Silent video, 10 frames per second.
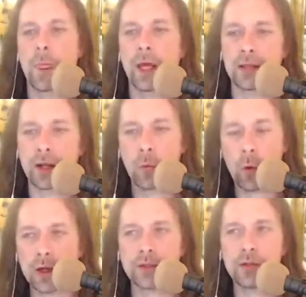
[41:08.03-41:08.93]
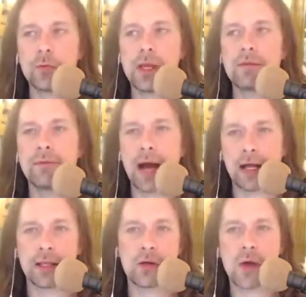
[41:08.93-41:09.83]
and like what do we
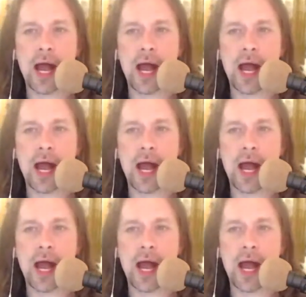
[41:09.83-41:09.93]
value